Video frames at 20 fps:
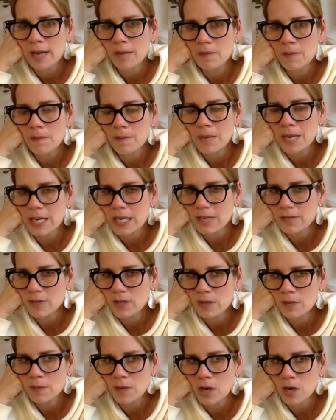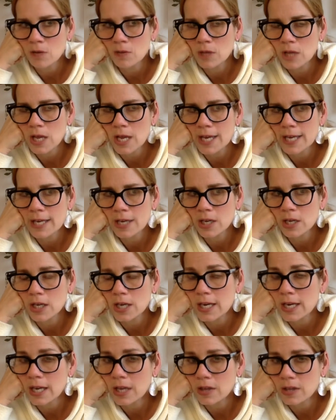Many of them are relying on
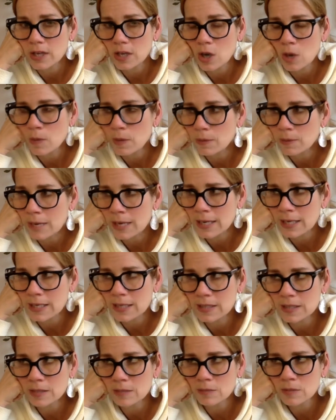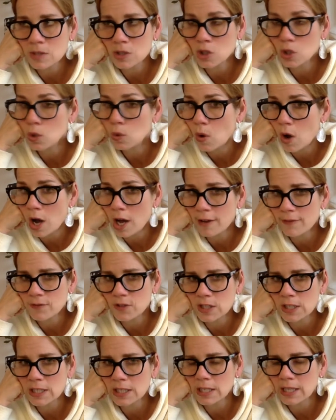unhealthy coping mechanisms too
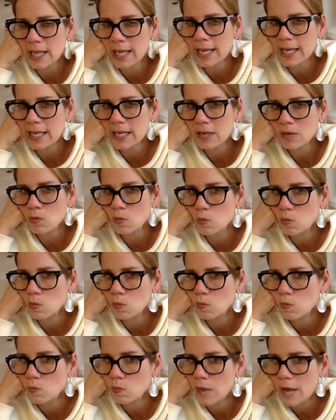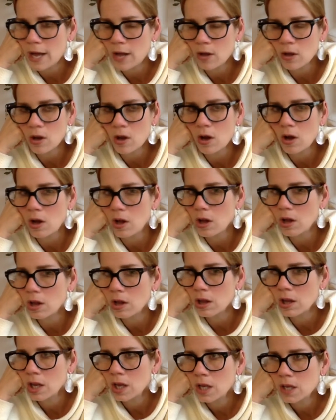often, like alcohol,
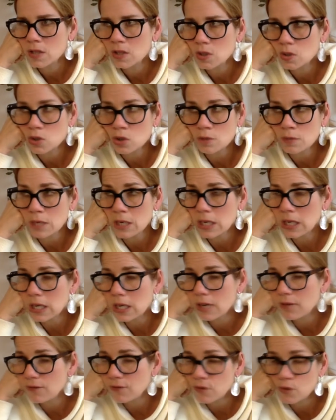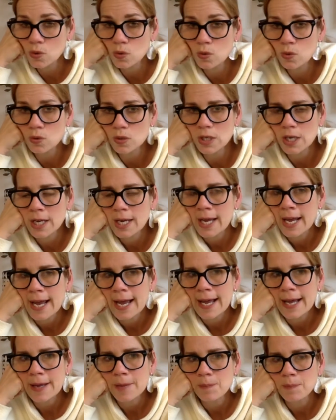social media, food,
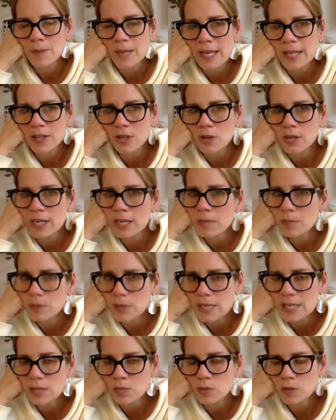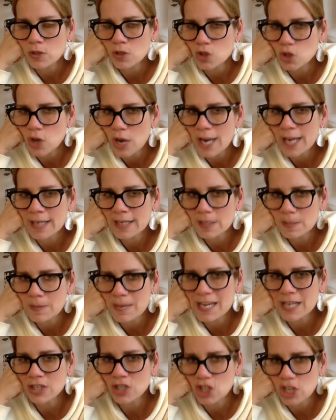and they're in a place where they're trying to
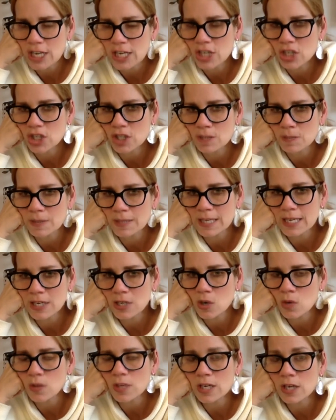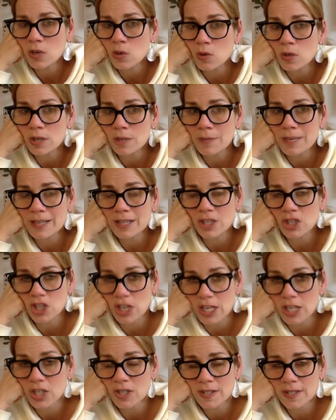make changes, but they know that in order to make the
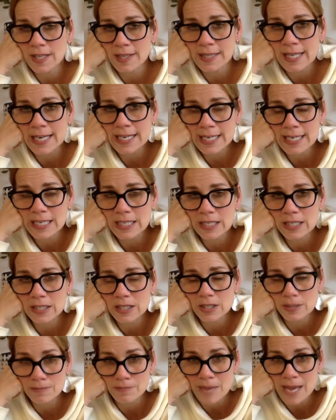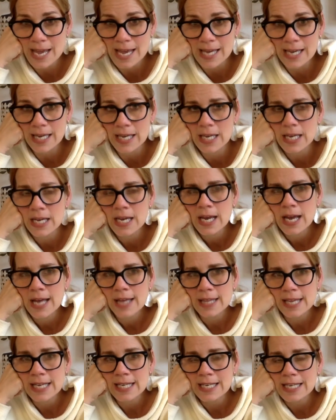changes that they need to make,
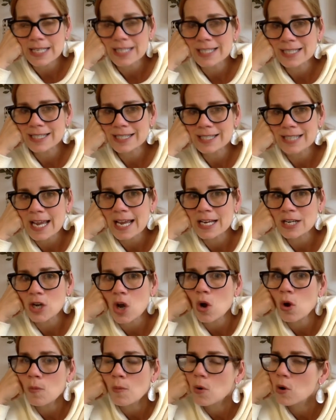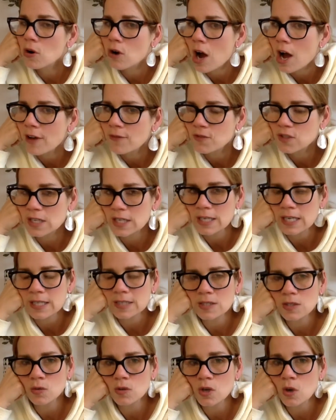they need to say no more often. And
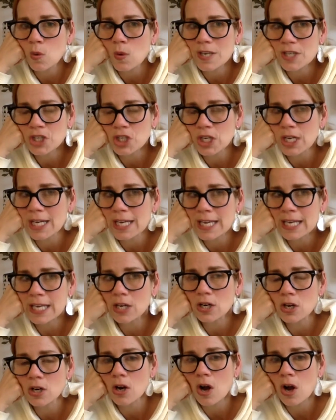so the question I hear